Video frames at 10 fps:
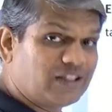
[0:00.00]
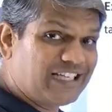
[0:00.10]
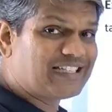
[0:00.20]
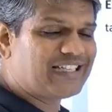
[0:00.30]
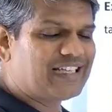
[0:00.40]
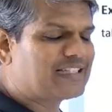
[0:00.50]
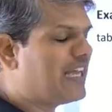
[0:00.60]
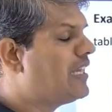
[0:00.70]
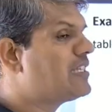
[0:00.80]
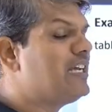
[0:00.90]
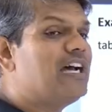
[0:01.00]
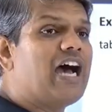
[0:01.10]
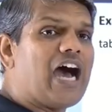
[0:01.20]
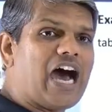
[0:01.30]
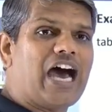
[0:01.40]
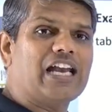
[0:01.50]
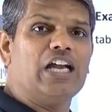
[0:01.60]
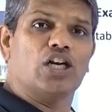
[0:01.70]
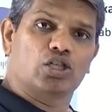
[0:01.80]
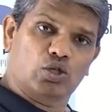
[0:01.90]
these cells are
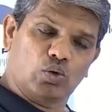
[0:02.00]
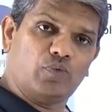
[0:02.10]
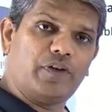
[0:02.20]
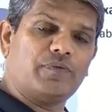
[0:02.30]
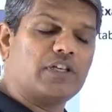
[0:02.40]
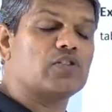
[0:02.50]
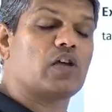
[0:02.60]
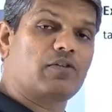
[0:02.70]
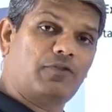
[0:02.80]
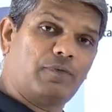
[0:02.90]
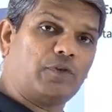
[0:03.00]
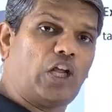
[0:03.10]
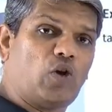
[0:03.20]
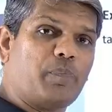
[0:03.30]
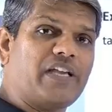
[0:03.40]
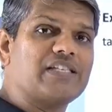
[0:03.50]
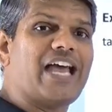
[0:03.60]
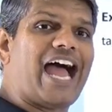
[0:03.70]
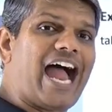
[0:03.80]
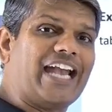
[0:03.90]
50 rupees
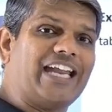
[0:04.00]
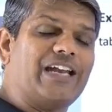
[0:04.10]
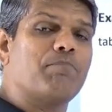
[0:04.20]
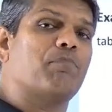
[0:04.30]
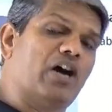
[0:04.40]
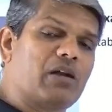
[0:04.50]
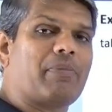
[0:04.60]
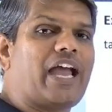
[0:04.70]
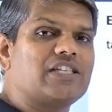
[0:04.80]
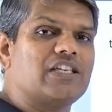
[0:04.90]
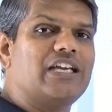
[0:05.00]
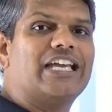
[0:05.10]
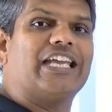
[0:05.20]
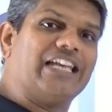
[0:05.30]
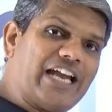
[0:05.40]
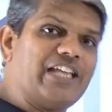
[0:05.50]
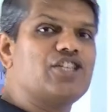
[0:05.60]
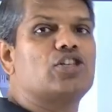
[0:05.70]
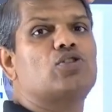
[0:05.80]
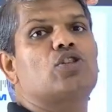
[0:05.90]
added per match in
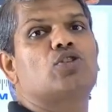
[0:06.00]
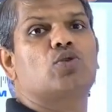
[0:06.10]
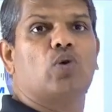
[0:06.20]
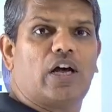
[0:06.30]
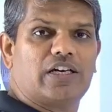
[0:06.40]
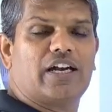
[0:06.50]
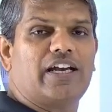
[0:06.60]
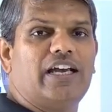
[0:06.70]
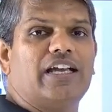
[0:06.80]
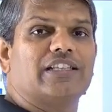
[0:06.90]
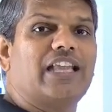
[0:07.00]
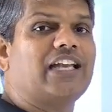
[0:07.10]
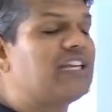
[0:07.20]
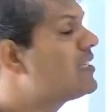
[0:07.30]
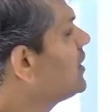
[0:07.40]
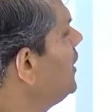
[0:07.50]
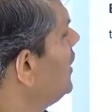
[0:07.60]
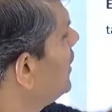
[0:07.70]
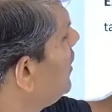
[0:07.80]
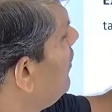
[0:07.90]
addition to the 200 that is
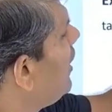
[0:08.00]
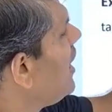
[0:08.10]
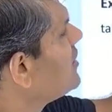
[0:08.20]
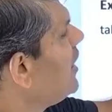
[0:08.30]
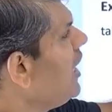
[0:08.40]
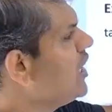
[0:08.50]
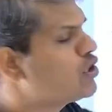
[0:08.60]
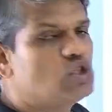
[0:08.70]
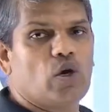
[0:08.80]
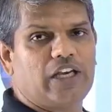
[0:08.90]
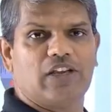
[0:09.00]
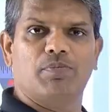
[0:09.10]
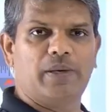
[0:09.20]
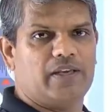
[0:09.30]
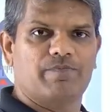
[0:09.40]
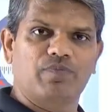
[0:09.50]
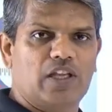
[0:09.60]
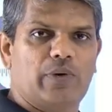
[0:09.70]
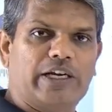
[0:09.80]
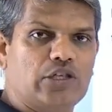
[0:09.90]
given as a joining fee.
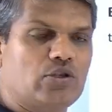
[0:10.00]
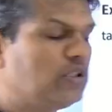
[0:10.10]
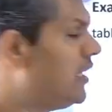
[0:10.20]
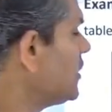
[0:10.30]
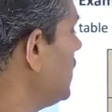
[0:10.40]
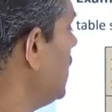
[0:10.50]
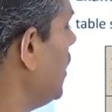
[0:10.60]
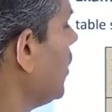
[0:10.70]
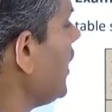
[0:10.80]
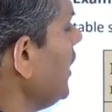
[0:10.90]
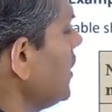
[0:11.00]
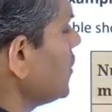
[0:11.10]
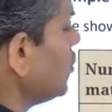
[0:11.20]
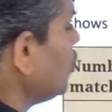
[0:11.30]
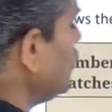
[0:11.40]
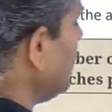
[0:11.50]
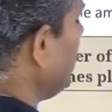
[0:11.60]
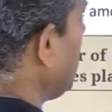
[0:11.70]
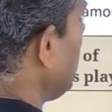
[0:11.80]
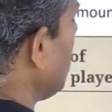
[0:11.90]
You understood this? Okay, so
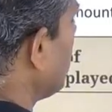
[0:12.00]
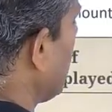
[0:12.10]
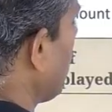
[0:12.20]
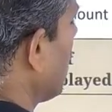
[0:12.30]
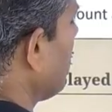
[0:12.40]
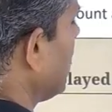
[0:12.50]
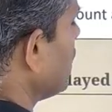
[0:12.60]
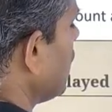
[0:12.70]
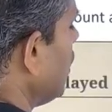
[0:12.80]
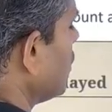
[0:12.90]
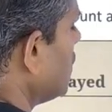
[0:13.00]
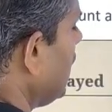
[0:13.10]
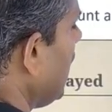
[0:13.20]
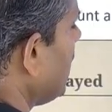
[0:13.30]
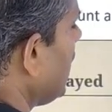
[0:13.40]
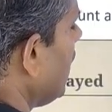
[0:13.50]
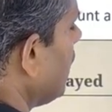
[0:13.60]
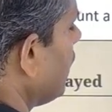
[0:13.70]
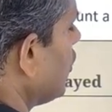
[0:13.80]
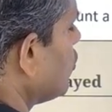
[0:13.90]
250 for one match, 300
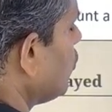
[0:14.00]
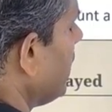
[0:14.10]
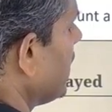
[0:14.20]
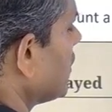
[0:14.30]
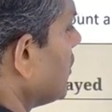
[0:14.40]
for two match,